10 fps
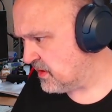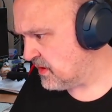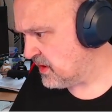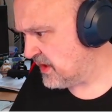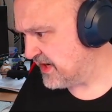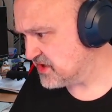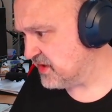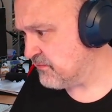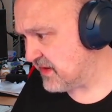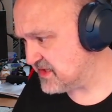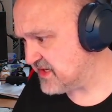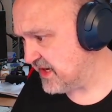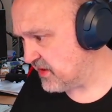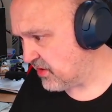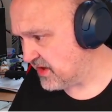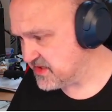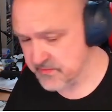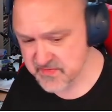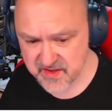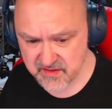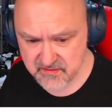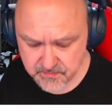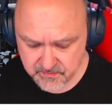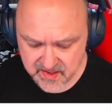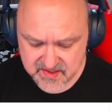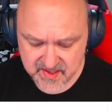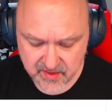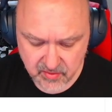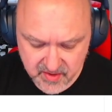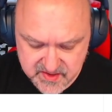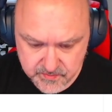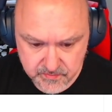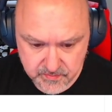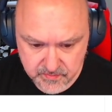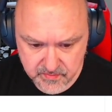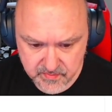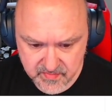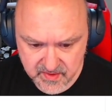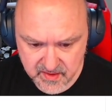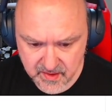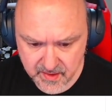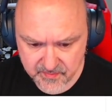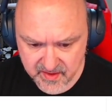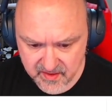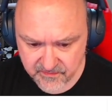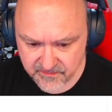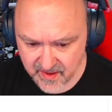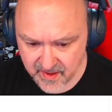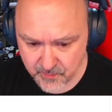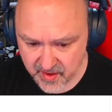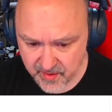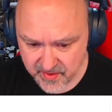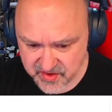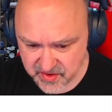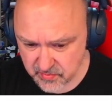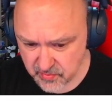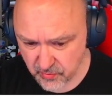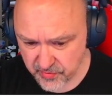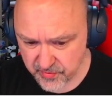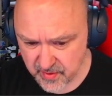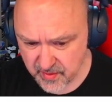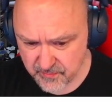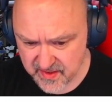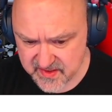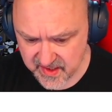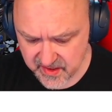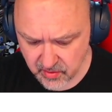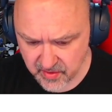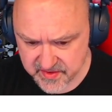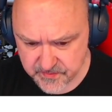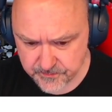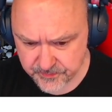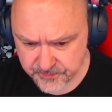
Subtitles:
Actually, mundane item. So there is a mundane item in the farm, I imagine, or the mundane item